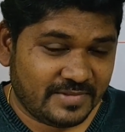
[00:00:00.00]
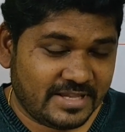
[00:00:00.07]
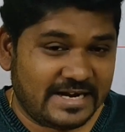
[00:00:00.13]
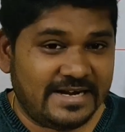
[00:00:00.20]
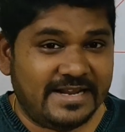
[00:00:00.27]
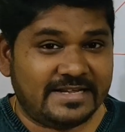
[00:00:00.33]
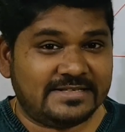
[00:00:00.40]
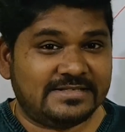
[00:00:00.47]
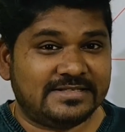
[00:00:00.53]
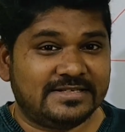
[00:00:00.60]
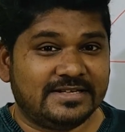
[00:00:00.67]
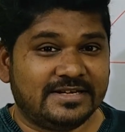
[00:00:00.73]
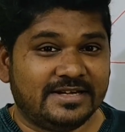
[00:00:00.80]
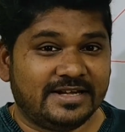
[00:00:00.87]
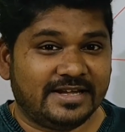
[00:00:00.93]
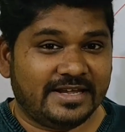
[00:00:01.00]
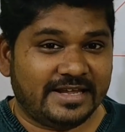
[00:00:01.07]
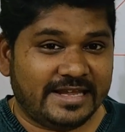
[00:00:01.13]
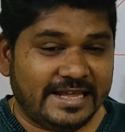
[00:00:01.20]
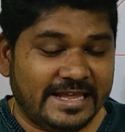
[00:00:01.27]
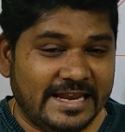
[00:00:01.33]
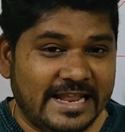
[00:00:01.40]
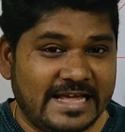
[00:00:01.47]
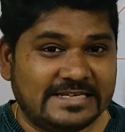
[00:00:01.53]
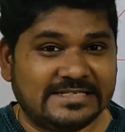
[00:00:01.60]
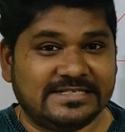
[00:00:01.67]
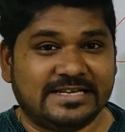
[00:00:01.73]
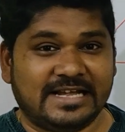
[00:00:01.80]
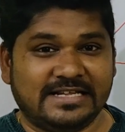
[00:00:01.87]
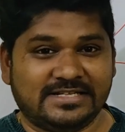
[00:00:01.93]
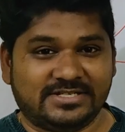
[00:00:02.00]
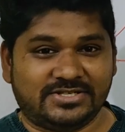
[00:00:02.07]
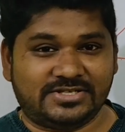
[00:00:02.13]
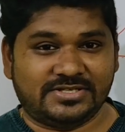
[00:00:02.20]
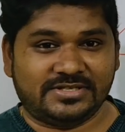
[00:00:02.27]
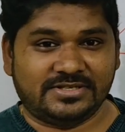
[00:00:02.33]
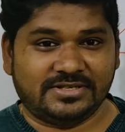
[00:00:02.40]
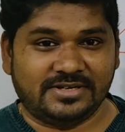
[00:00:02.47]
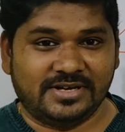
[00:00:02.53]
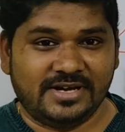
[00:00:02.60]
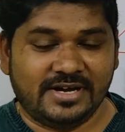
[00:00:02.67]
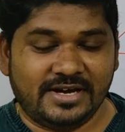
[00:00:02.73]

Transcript: That is elastance.